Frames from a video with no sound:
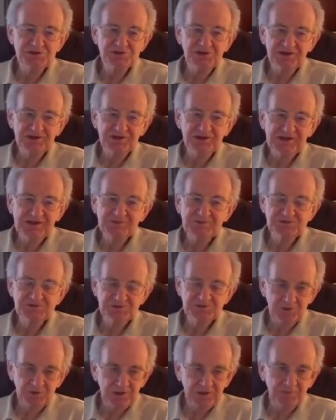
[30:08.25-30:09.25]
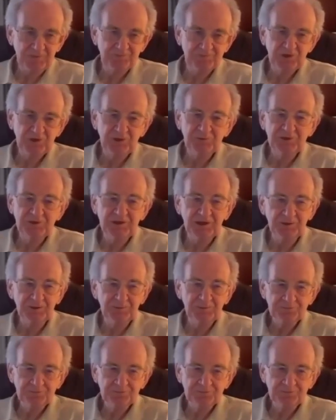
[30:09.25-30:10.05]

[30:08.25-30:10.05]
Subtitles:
that keeps coming up